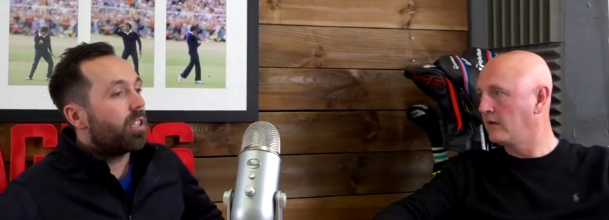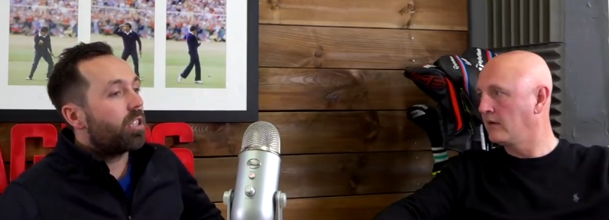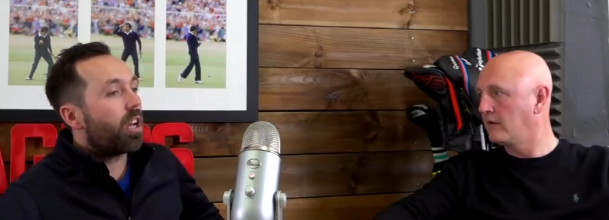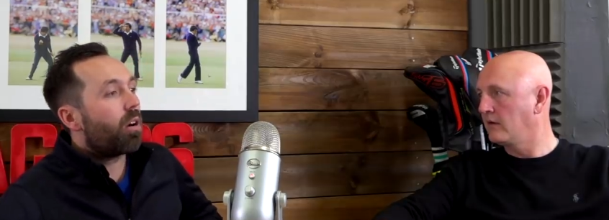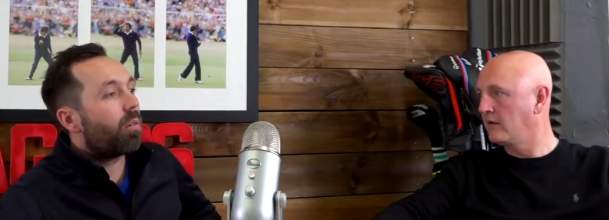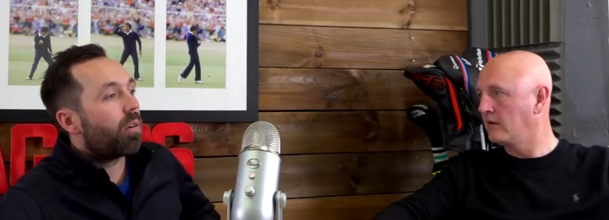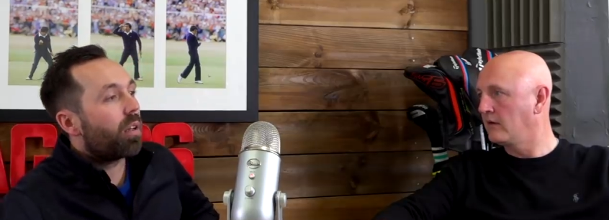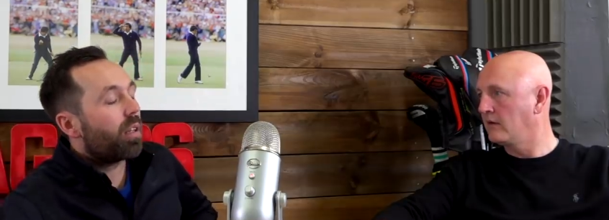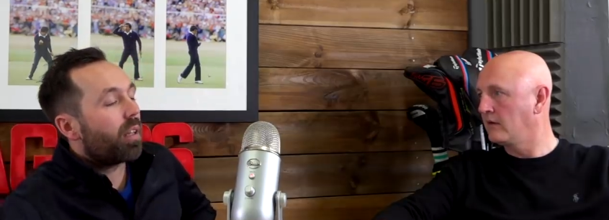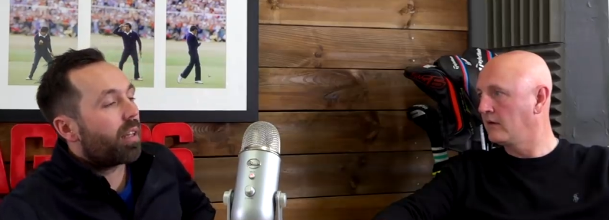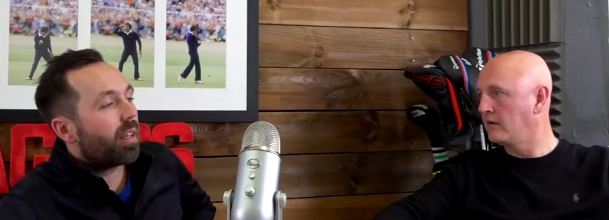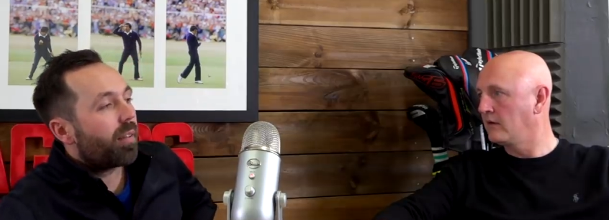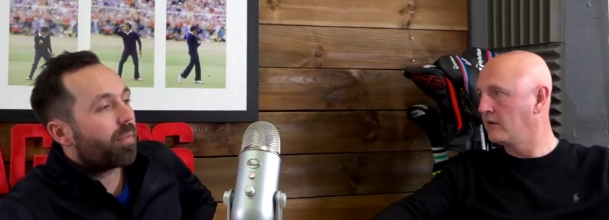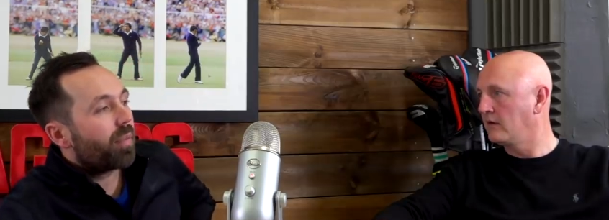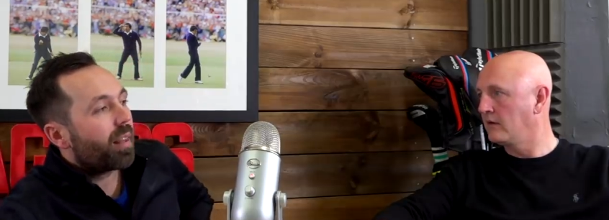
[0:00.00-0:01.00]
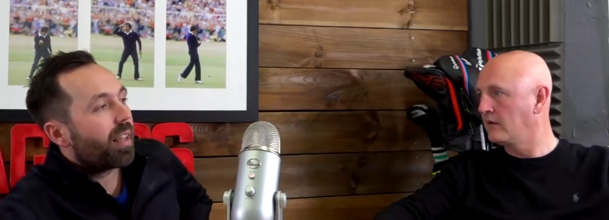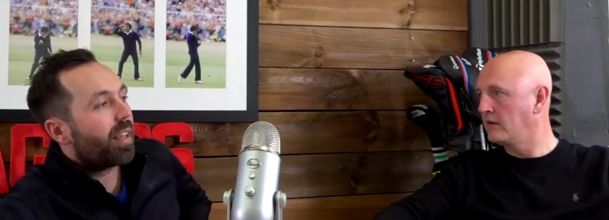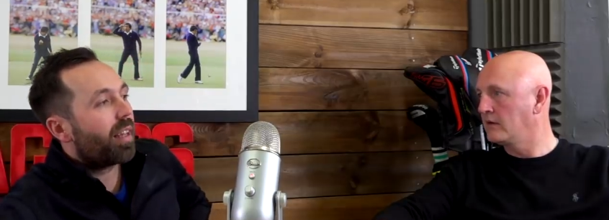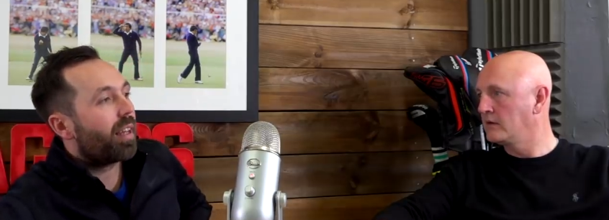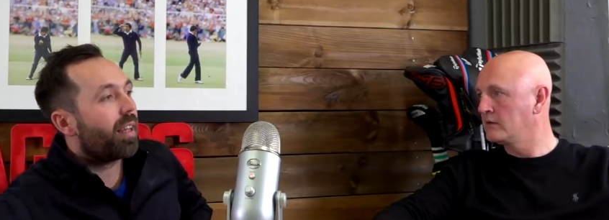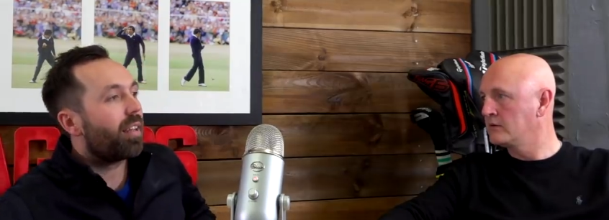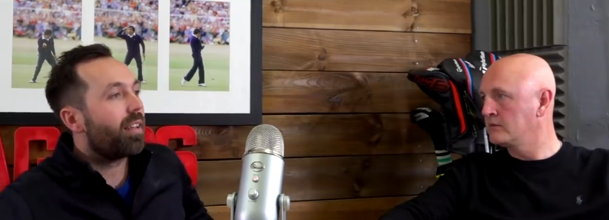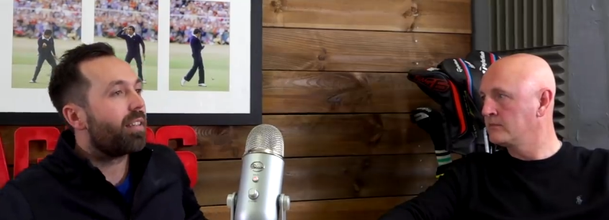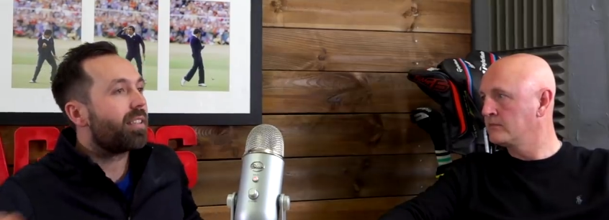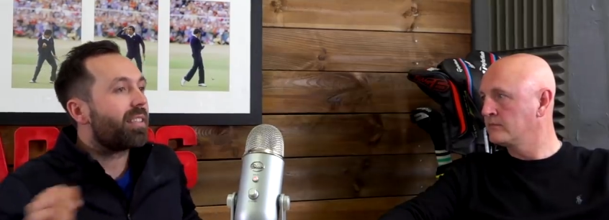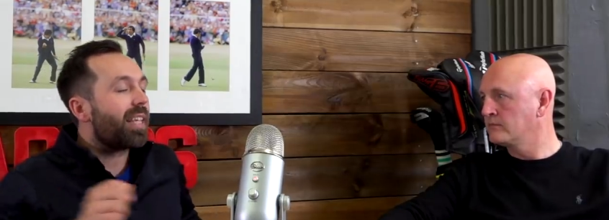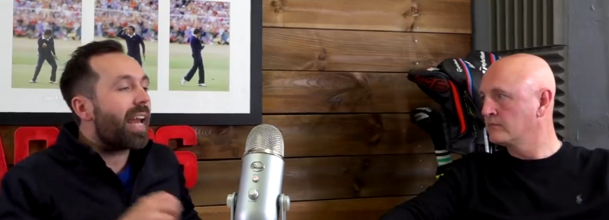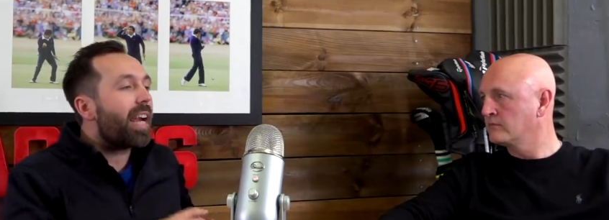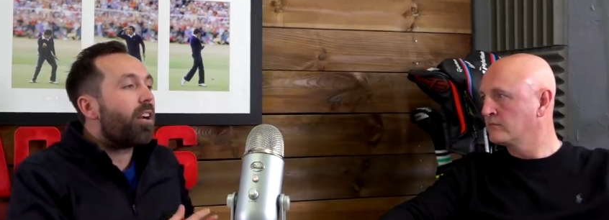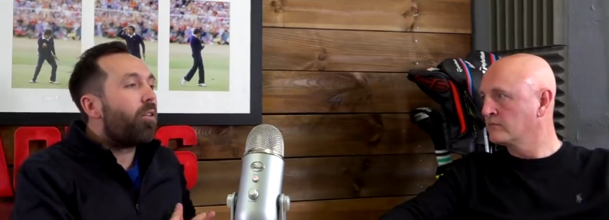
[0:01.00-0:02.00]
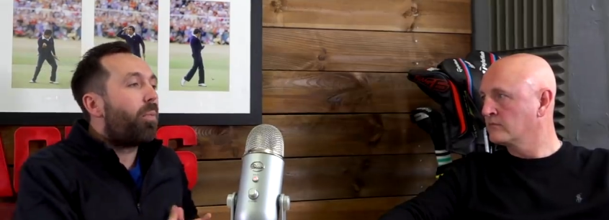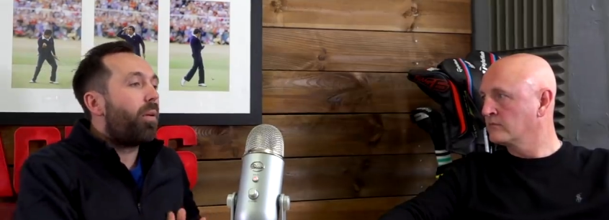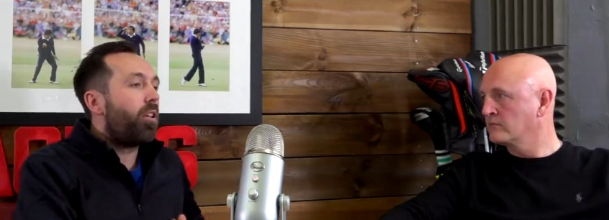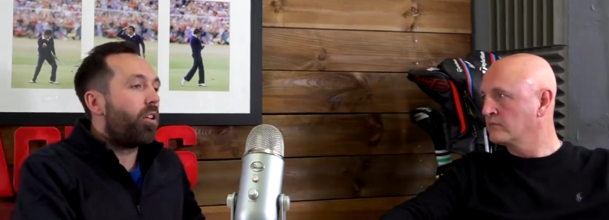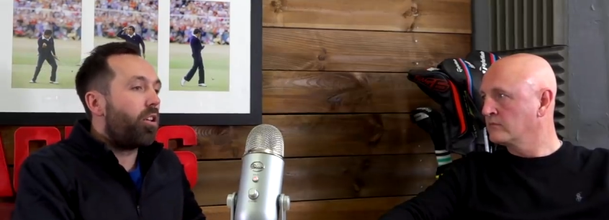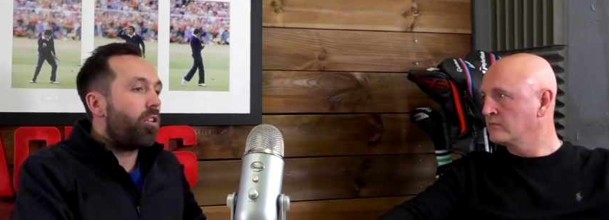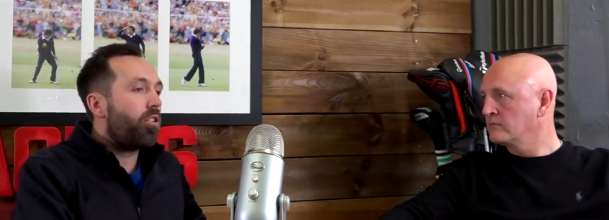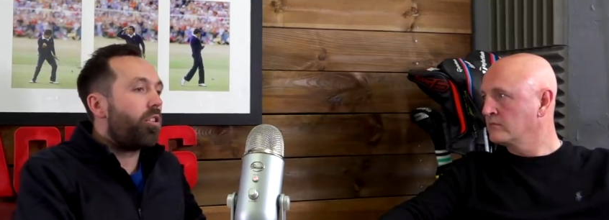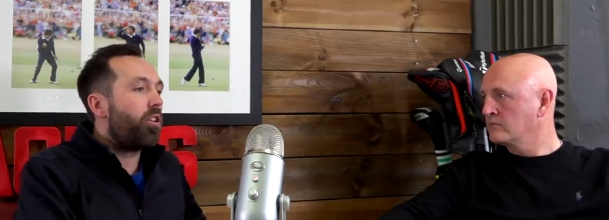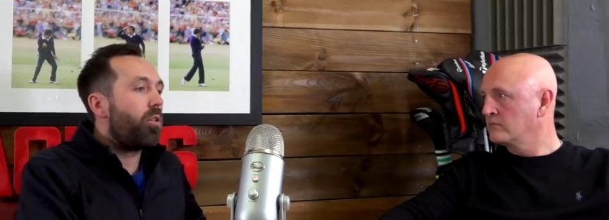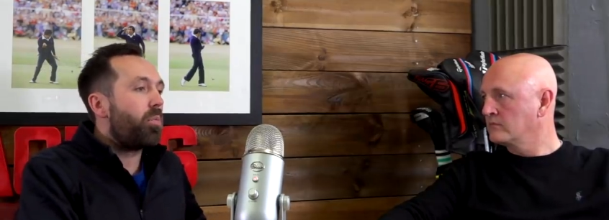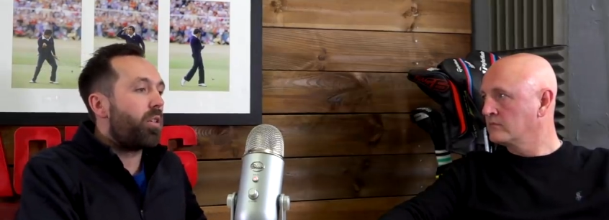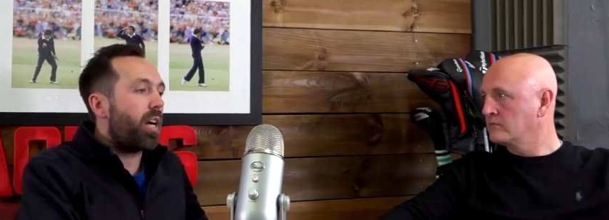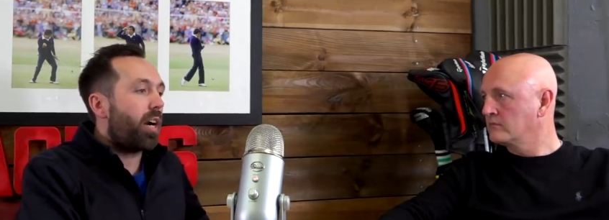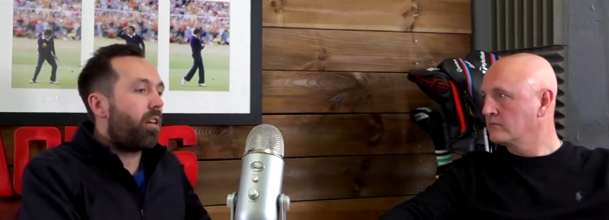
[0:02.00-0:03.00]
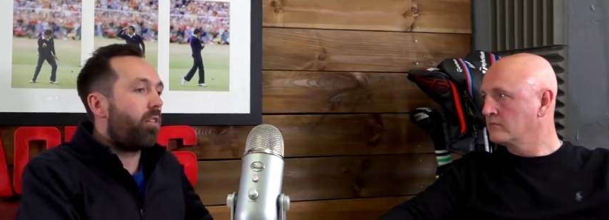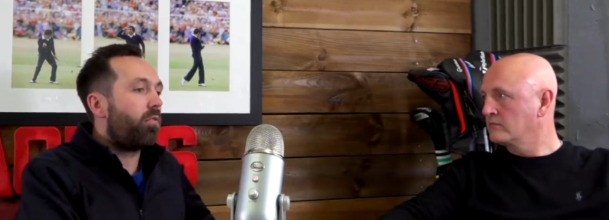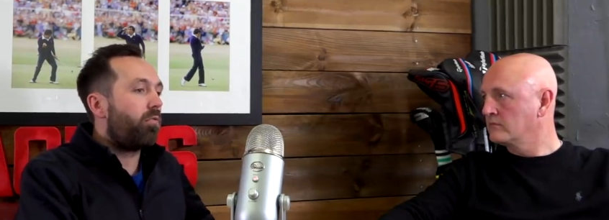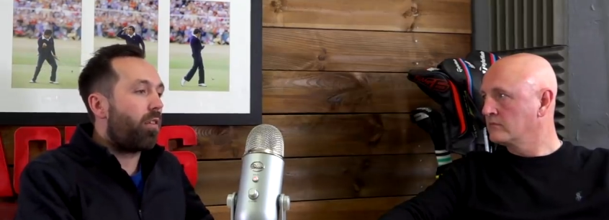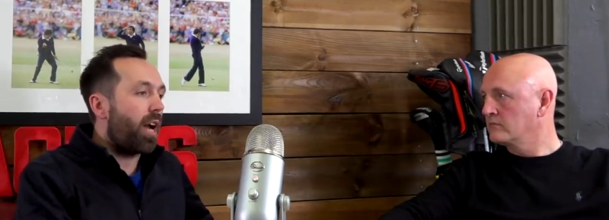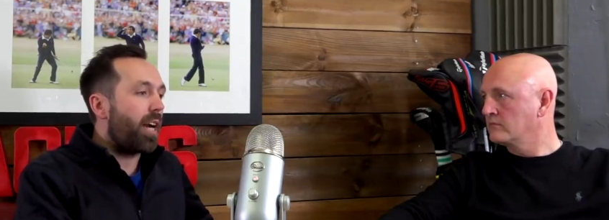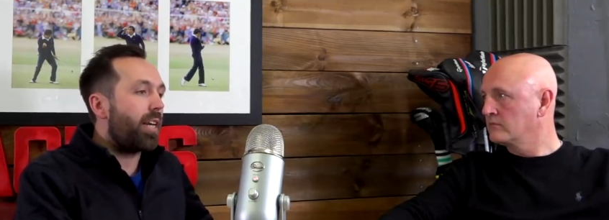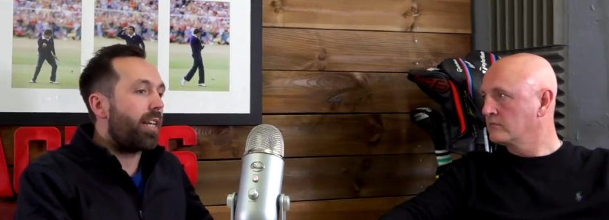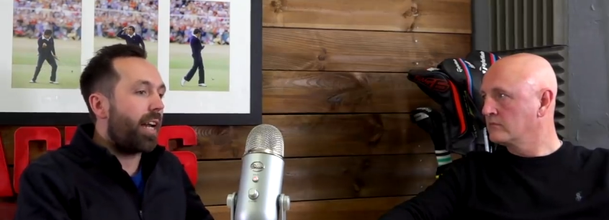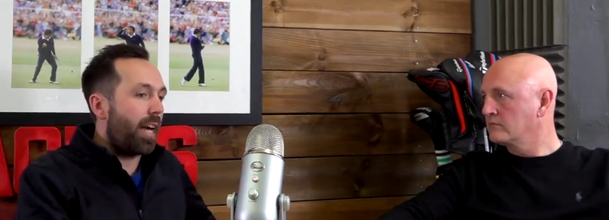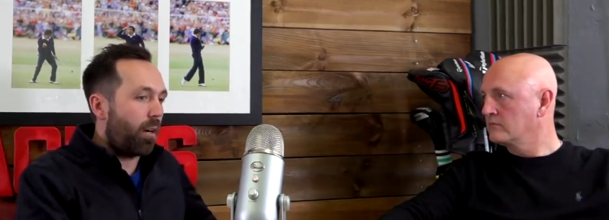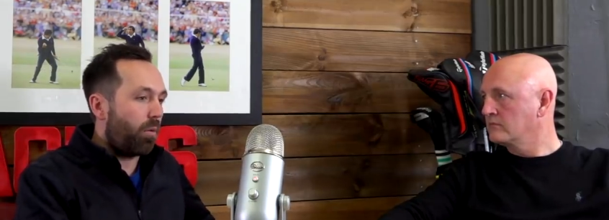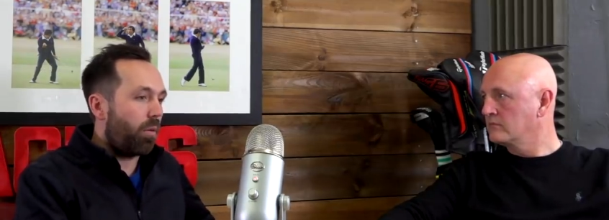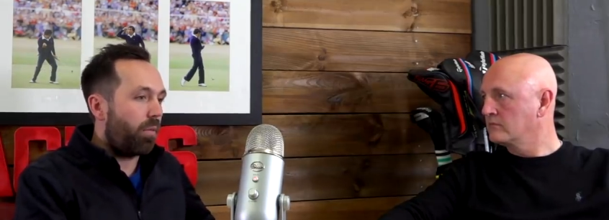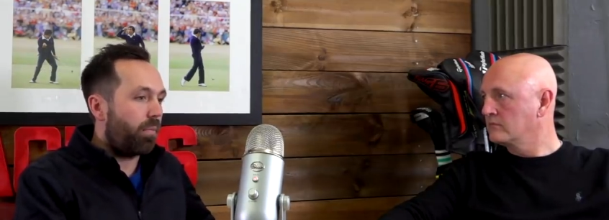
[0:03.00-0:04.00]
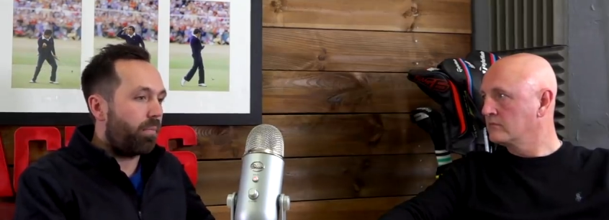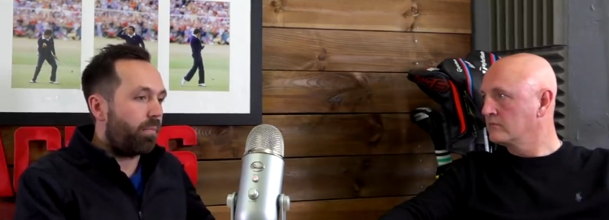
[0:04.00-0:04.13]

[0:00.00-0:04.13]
Speaker 1: So, setting up a YouTube channel right now,